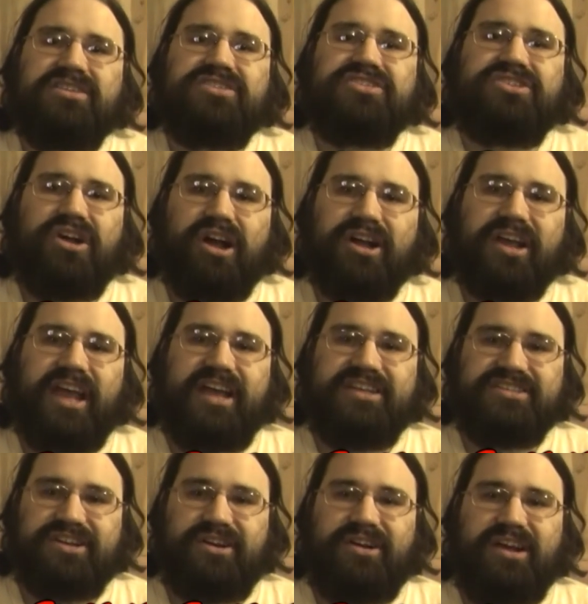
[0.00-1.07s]

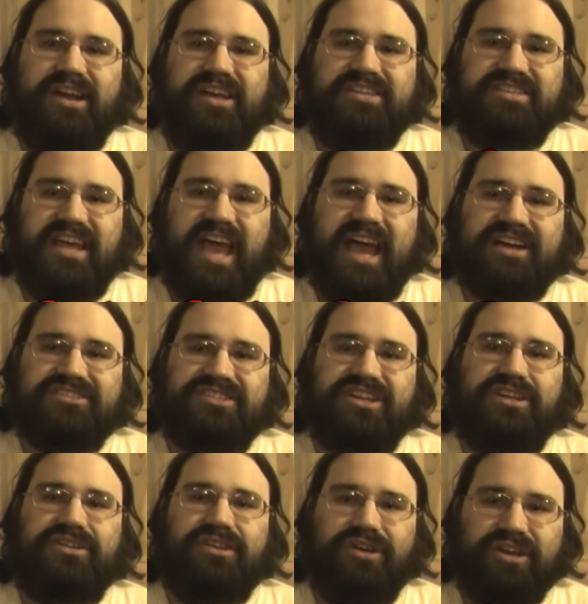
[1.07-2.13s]
Stargazer is
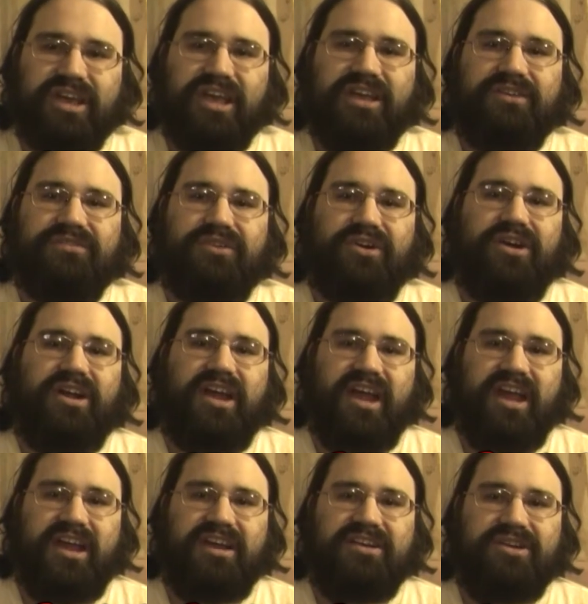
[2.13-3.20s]
actually looking for
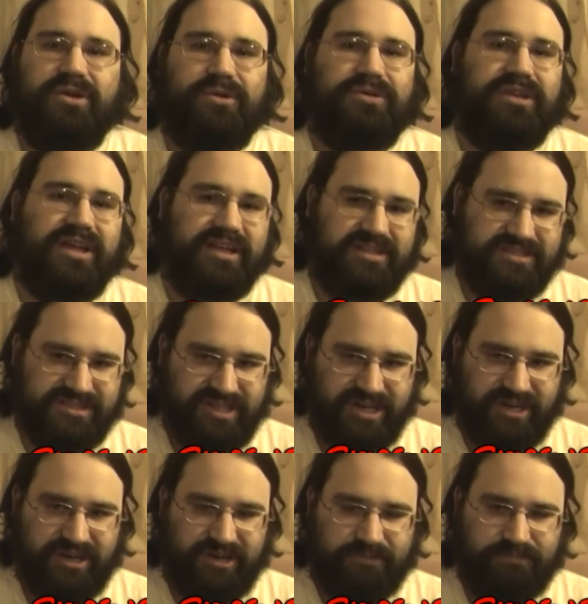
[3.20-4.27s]
a new lead
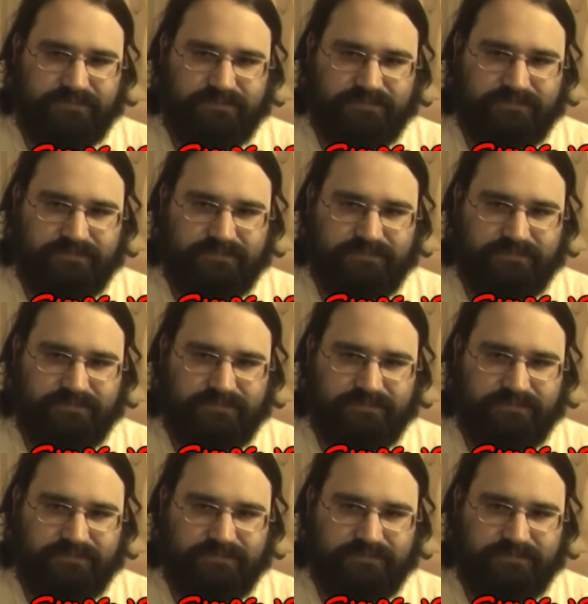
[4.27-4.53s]
singer.